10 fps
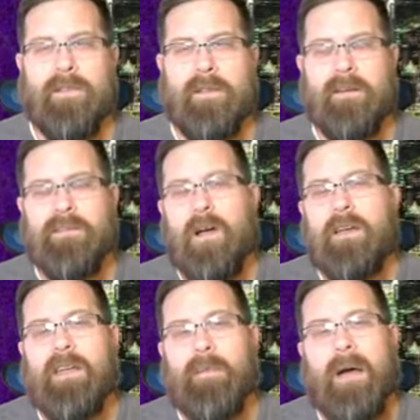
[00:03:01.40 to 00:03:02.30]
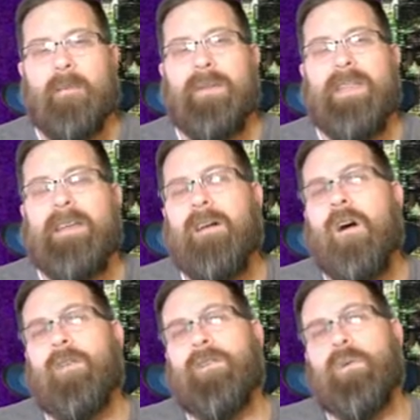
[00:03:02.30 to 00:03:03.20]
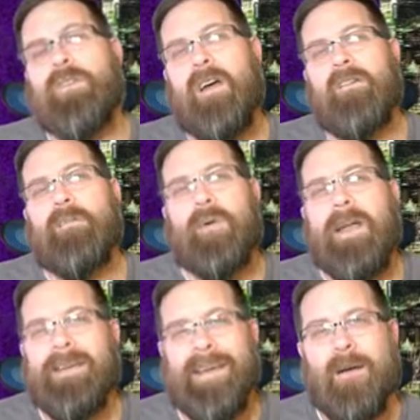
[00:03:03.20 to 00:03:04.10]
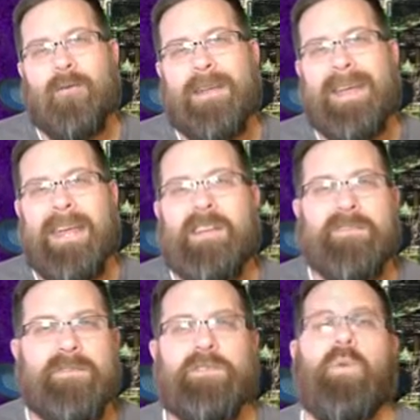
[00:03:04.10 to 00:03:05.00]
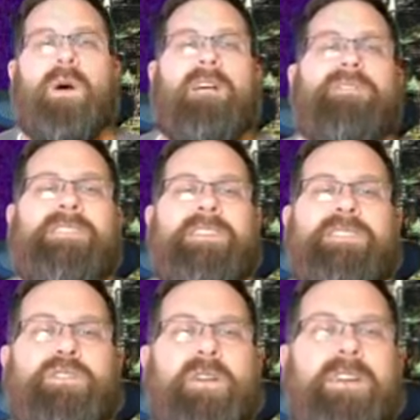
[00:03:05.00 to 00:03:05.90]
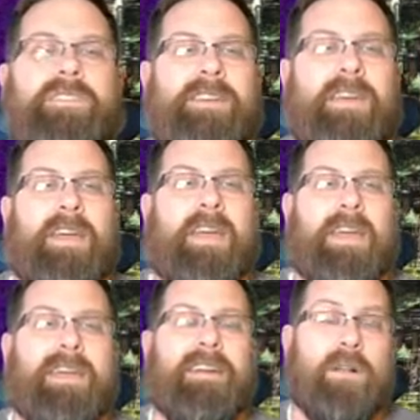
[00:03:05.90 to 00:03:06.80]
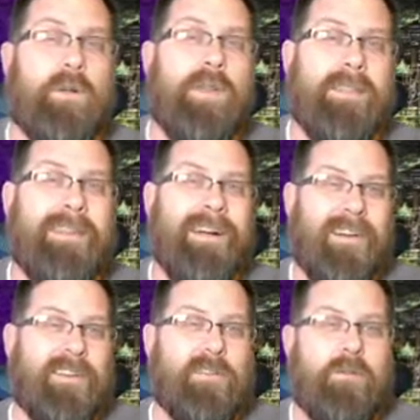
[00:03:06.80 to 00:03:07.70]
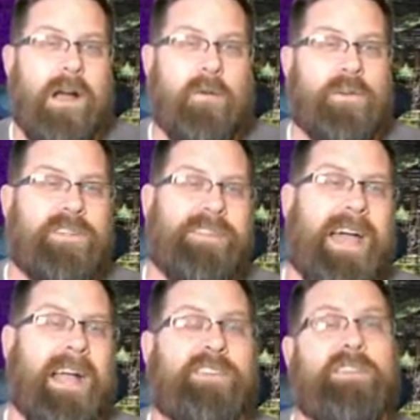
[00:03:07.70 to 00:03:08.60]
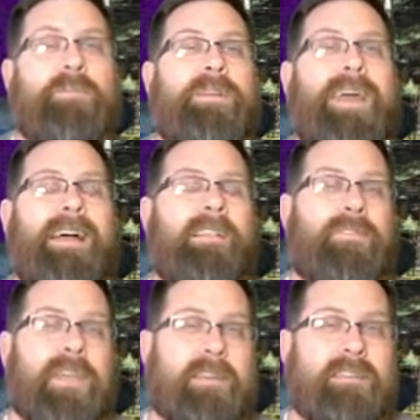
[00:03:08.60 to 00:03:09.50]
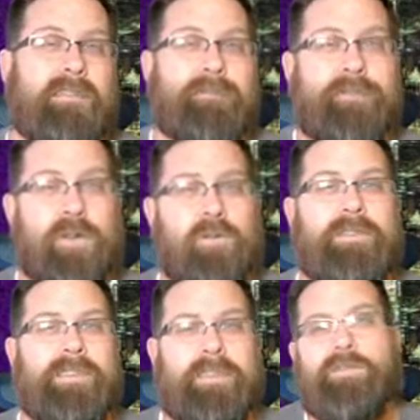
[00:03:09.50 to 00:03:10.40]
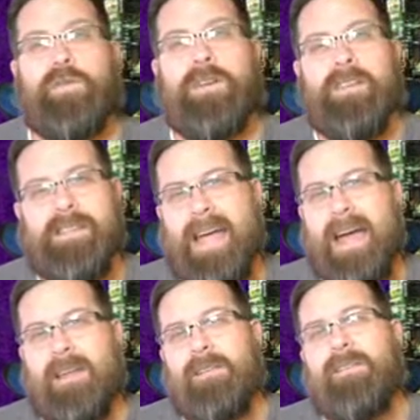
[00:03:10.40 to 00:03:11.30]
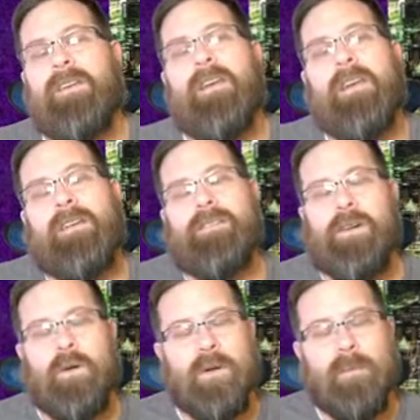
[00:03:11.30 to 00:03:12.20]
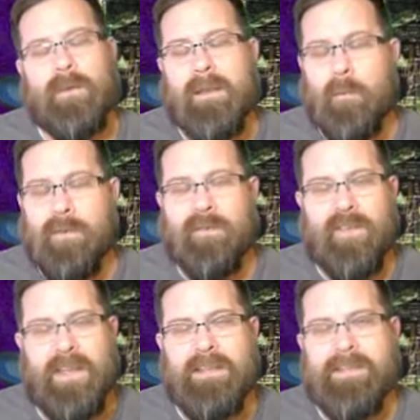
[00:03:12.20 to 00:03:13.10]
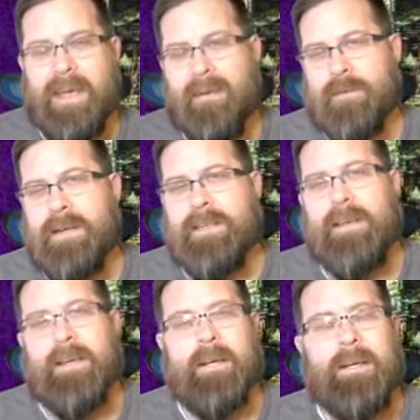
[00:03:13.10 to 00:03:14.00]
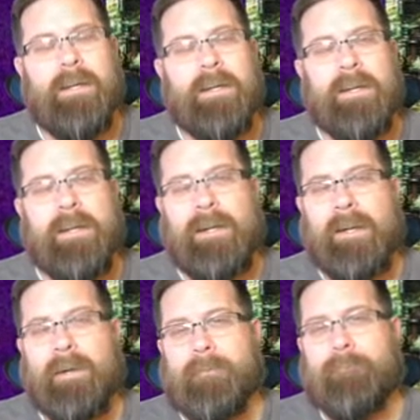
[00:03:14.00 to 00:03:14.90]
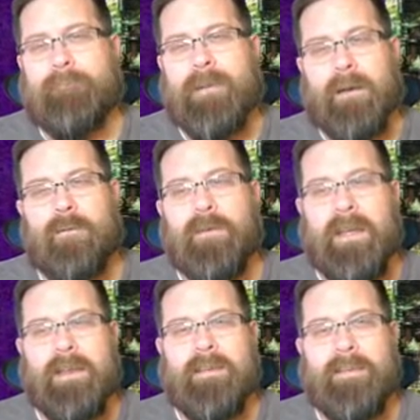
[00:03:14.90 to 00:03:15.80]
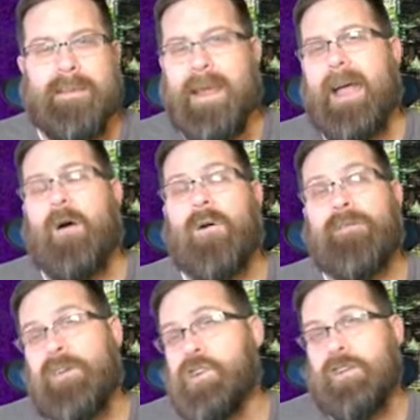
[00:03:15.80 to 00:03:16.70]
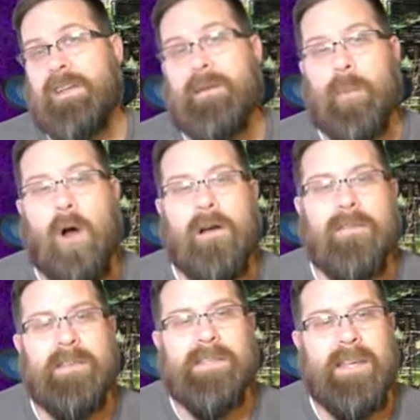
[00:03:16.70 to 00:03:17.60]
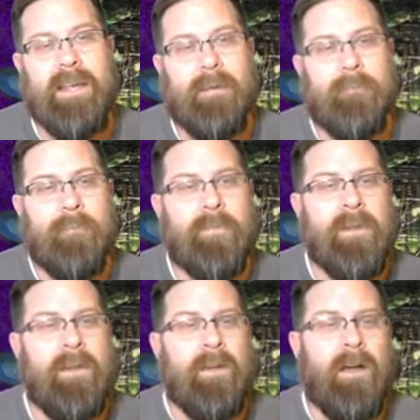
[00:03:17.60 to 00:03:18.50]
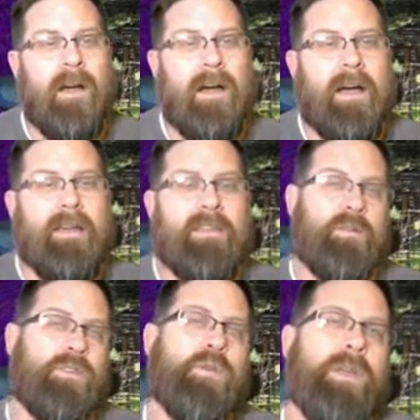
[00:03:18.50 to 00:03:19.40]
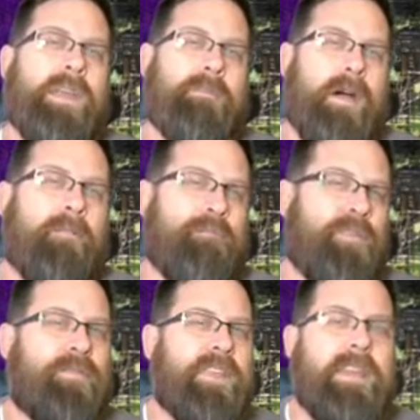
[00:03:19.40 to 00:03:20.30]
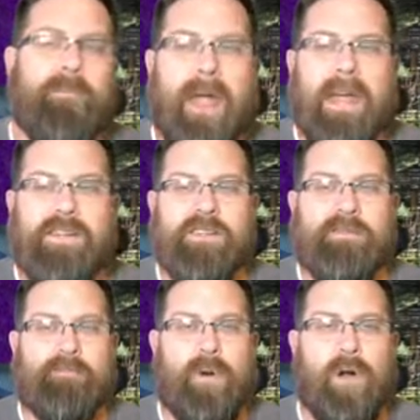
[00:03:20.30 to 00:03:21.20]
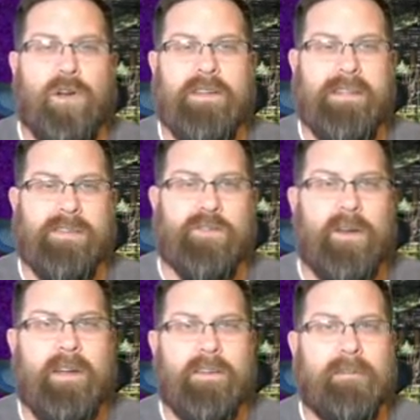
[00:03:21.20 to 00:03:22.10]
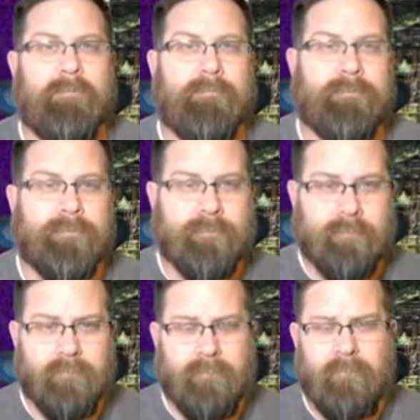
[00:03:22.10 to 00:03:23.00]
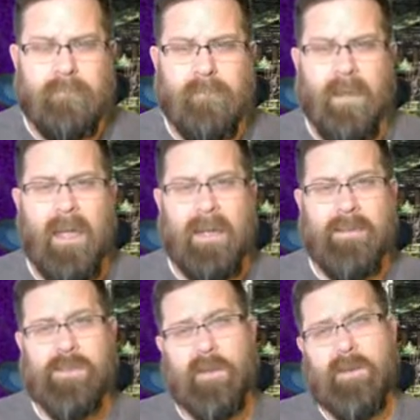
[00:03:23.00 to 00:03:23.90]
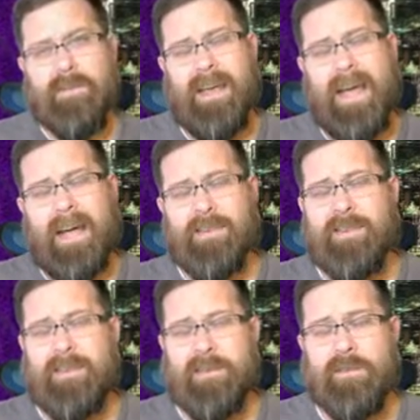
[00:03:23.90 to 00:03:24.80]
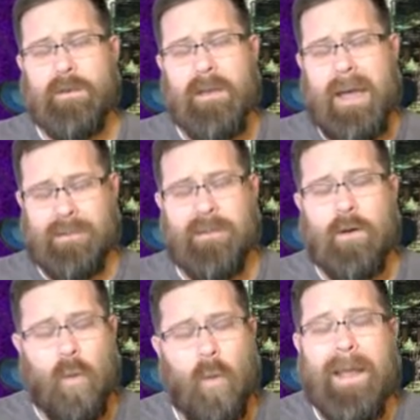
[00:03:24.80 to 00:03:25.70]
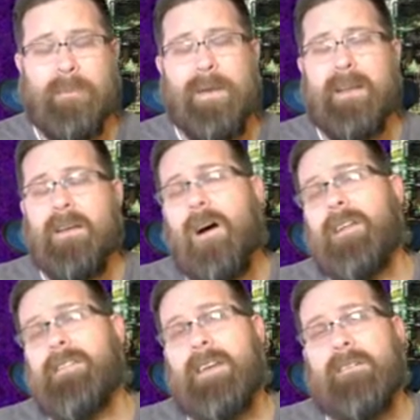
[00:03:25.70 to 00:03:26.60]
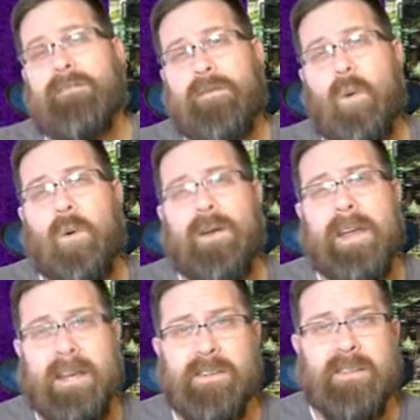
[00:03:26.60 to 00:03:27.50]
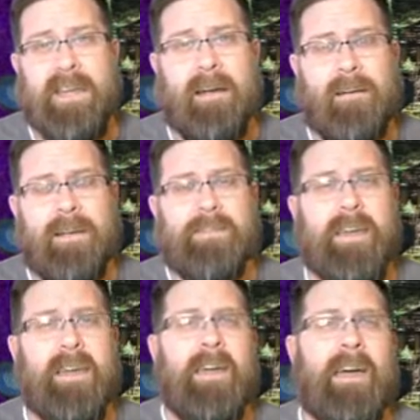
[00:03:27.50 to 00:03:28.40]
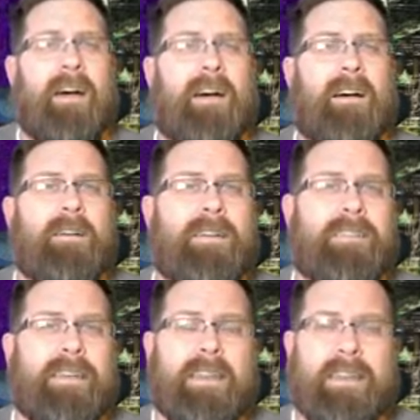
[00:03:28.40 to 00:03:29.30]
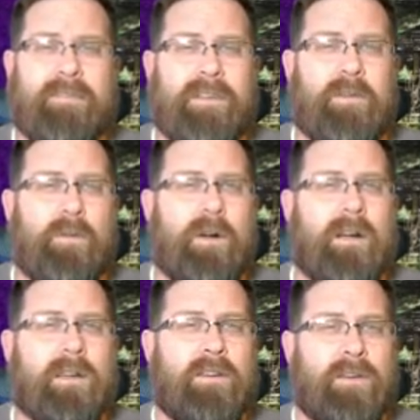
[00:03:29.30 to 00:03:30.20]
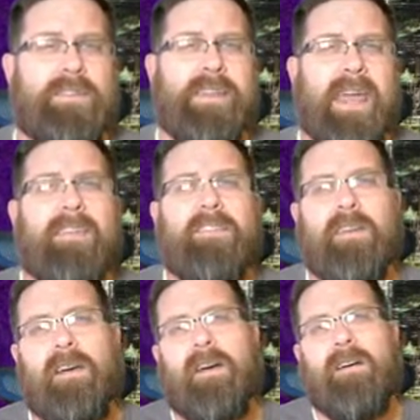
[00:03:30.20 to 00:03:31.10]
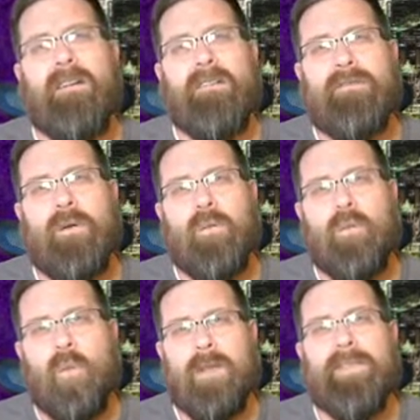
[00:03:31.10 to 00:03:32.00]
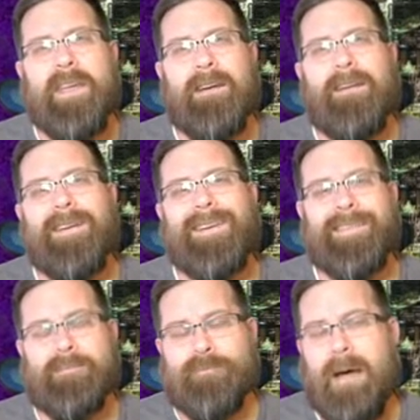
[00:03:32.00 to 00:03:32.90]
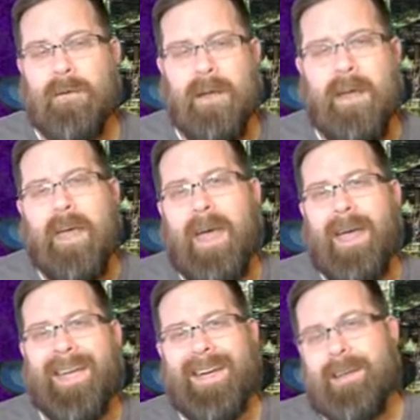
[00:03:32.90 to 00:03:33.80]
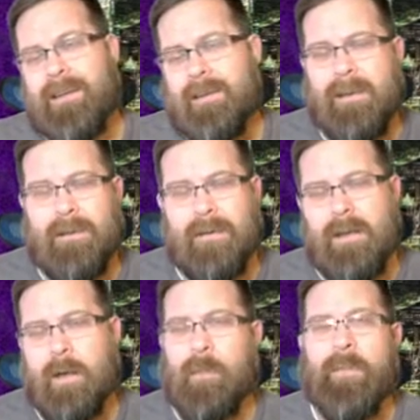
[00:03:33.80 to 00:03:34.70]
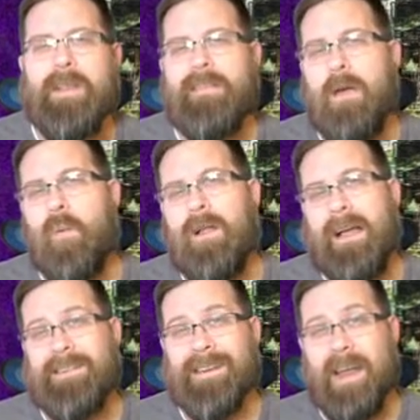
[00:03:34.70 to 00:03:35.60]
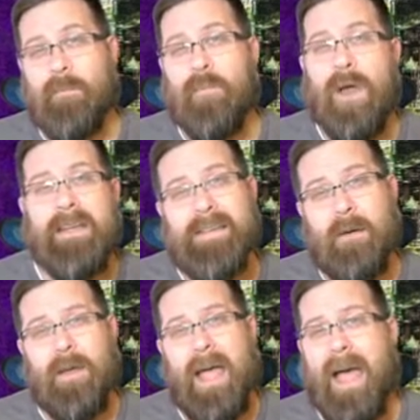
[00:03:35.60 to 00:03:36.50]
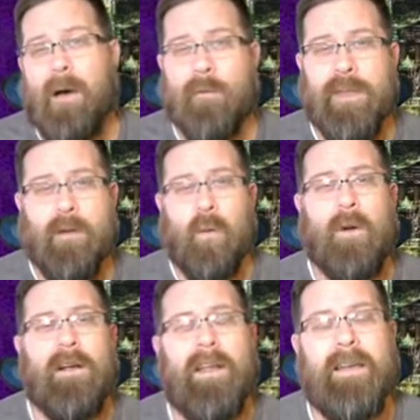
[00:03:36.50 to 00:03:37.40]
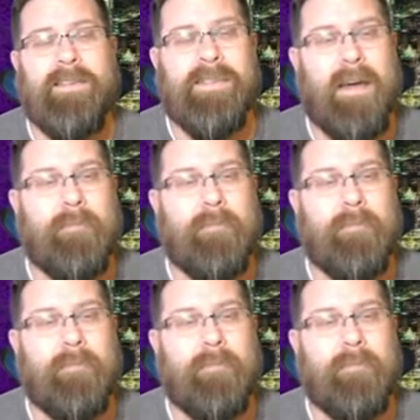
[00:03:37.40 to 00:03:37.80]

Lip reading: they're talking about, but then it also does break down each of the 12 districts, including the underground, which has actually been elevated to full district status. So complete with sins, everything, it is now officially a part of the city. You do get about 15 pages per district, and so there's actually quite a bit of content for each of the areas. It's going to give you a good taste of what the area is about, and here in a couple of minutes I will actually kind of break down how they organize that.